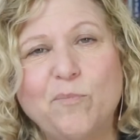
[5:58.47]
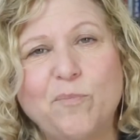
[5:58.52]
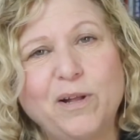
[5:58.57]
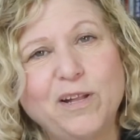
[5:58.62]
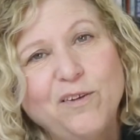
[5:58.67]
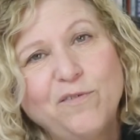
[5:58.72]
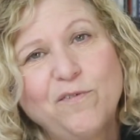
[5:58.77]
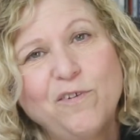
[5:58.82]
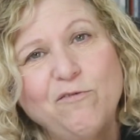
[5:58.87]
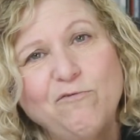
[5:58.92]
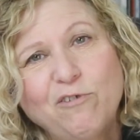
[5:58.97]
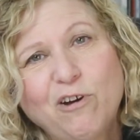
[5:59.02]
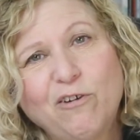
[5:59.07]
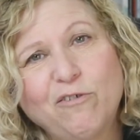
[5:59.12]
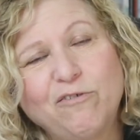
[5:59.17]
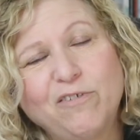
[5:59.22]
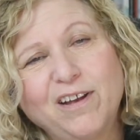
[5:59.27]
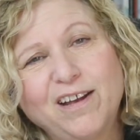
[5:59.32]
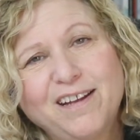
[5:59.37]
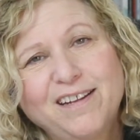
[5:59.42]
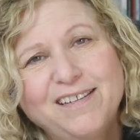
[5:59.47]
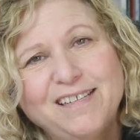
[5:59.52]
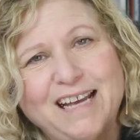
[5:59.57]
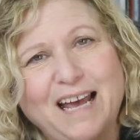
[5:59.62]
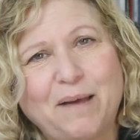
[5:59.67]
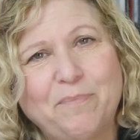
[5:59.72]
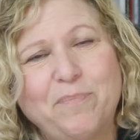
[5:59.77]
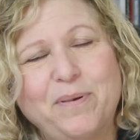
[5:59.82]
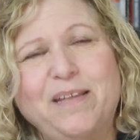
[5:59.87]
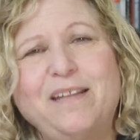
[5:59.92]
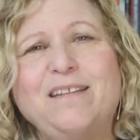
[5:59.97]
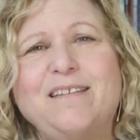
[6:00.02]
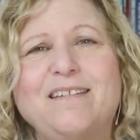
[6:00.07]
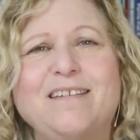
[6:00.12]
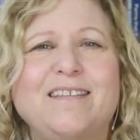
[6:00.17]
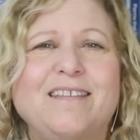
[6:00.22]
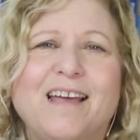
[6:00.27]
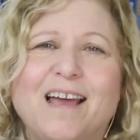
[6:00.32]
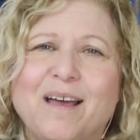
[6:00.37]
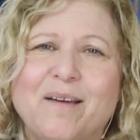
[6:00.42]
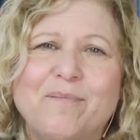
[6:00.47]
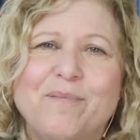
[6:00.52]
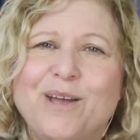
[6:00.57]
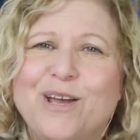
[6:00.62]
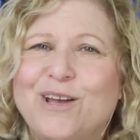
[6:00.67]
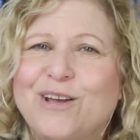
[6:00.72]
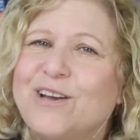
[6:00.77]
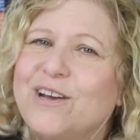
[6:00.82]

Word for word: but if you don't tap into them,